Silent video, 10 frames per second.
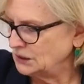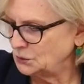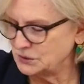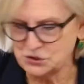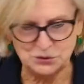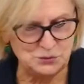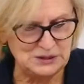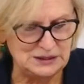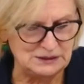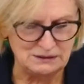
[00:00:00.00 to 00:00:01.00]
what you
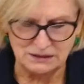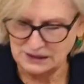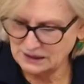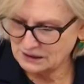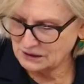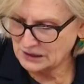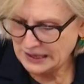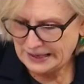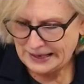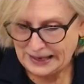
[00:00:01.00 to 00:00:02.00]
need there.
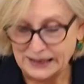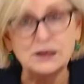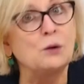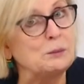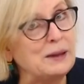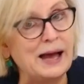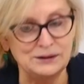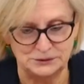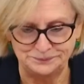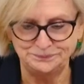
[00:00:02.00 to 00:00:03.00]
And a
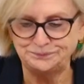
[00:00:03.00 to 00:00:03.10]
pattern.